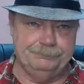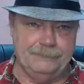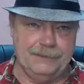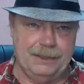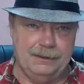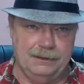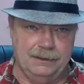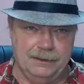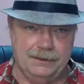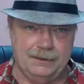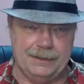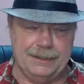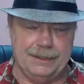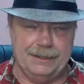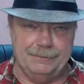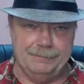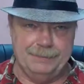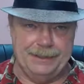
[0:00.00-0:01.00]
Clark
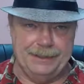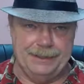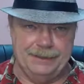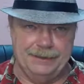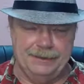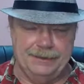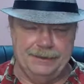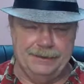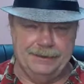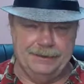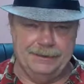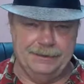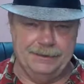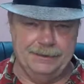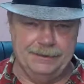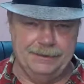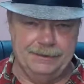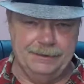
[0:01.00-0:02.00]
and in Manila,
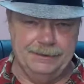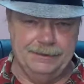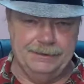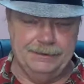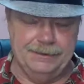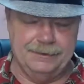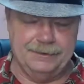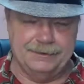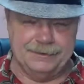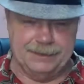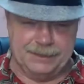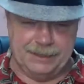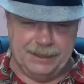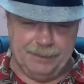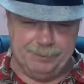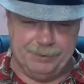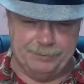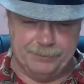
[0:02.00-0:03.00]
that there's a
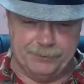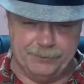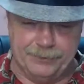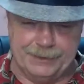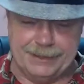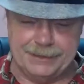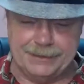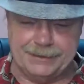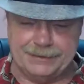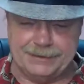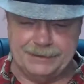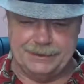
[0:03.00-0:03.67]
couple of marinas